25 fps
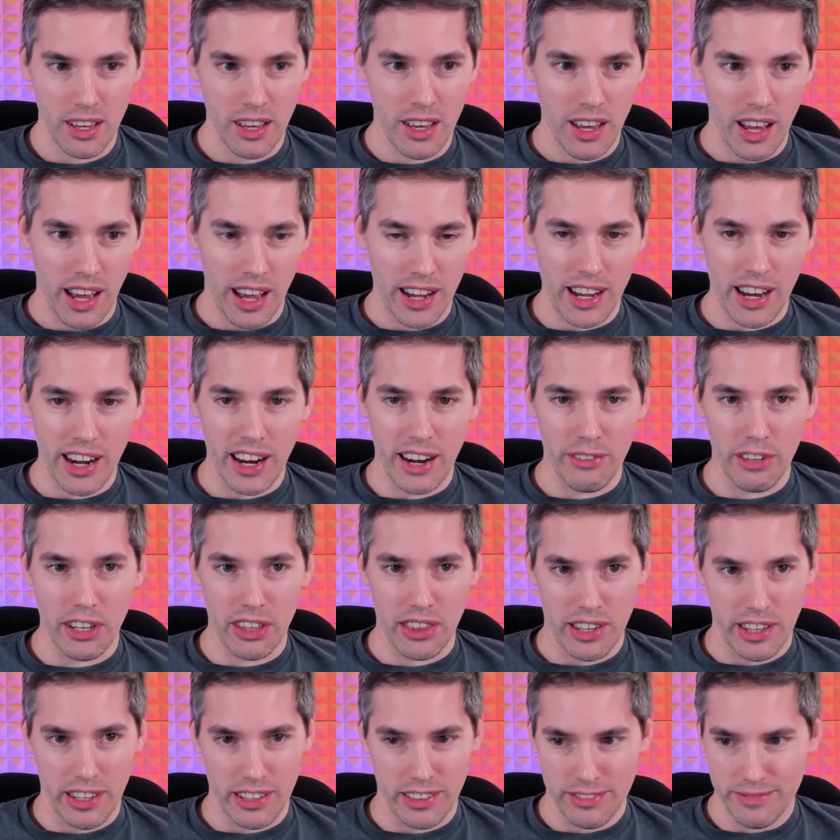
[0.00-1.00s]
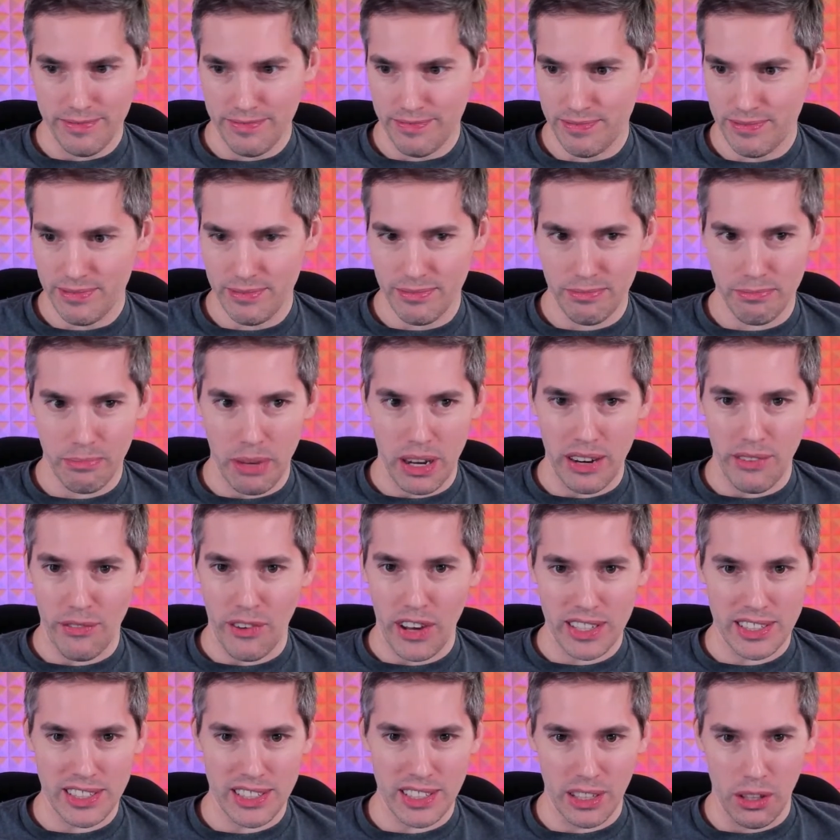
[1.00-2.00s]
I got everything. But if
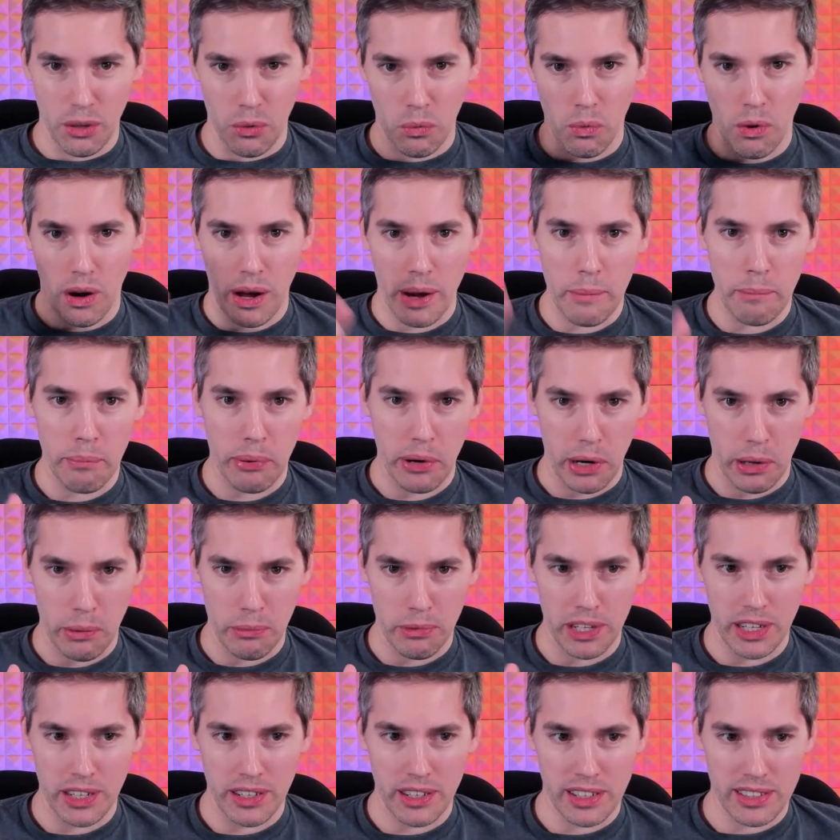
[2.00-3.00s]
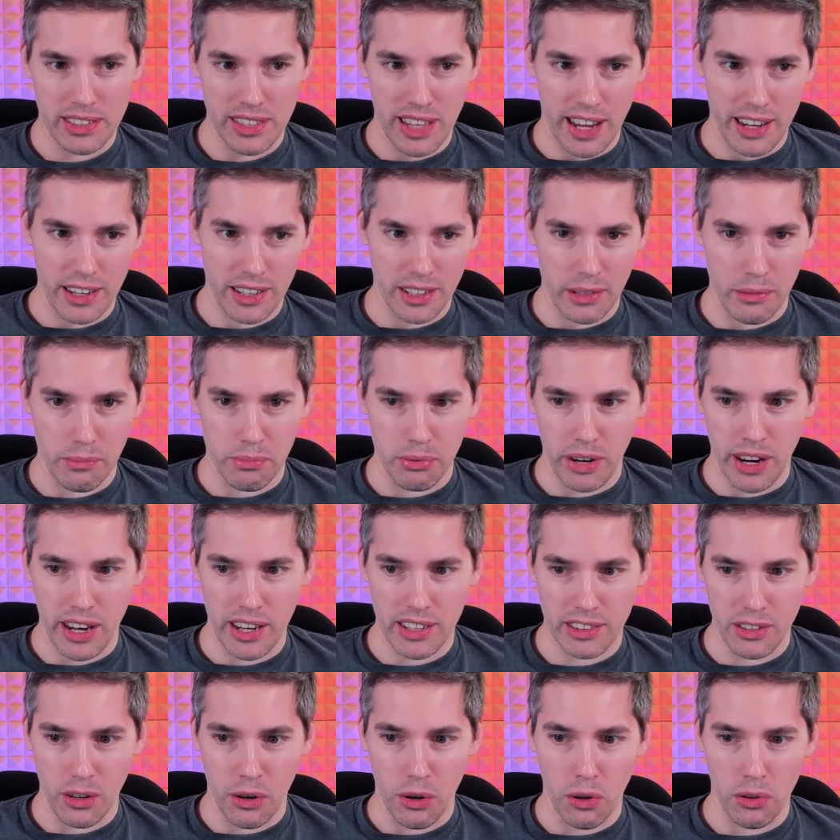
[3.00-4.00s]
I steal one permanent, is that going to
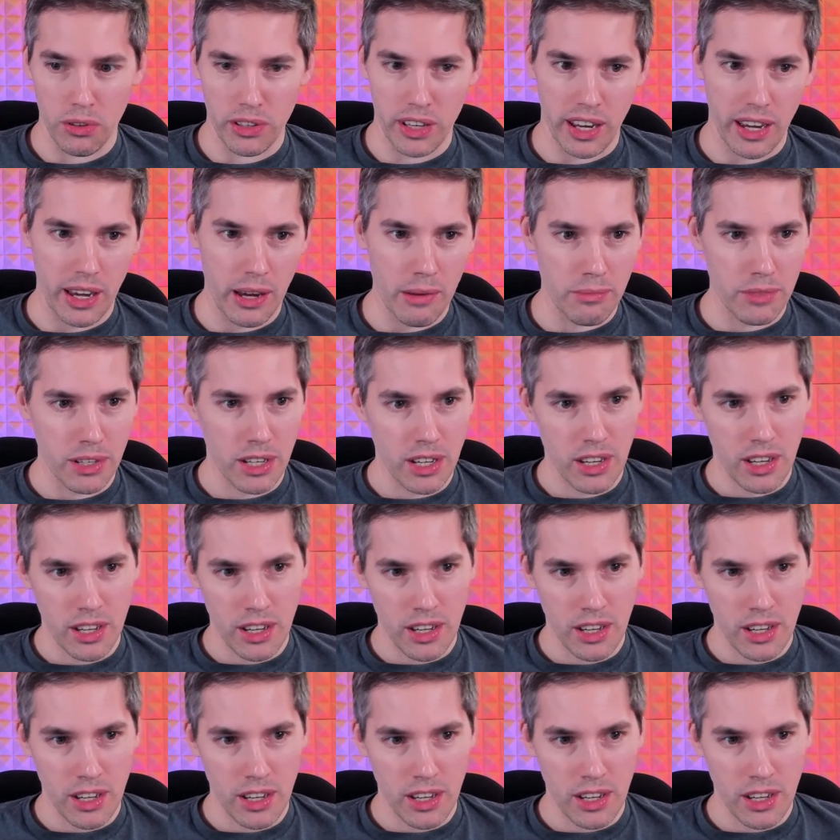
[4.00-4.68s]
break the whole game?